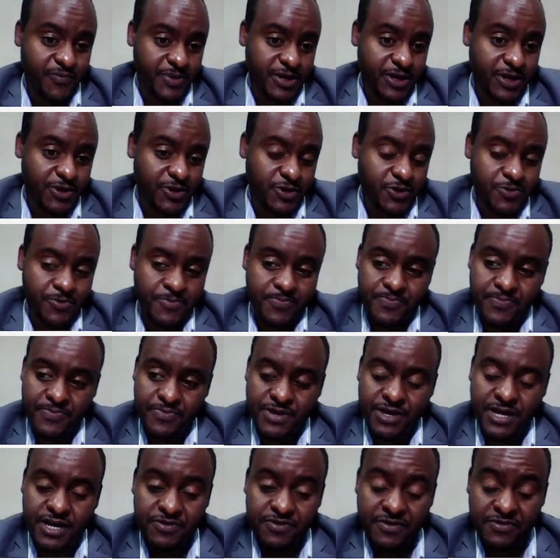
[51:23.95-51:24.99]

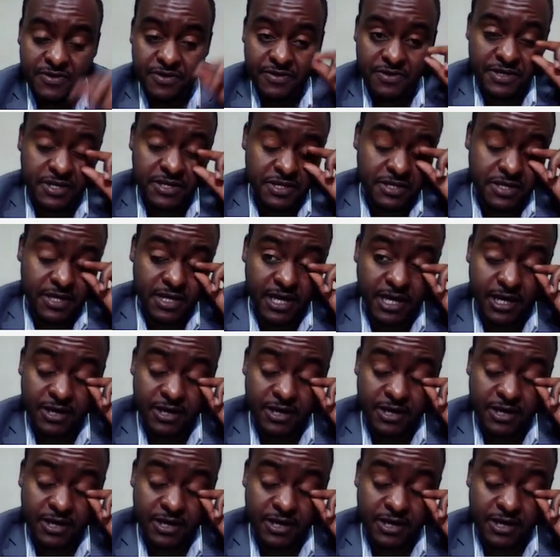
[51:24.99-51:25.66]
yeah, this is just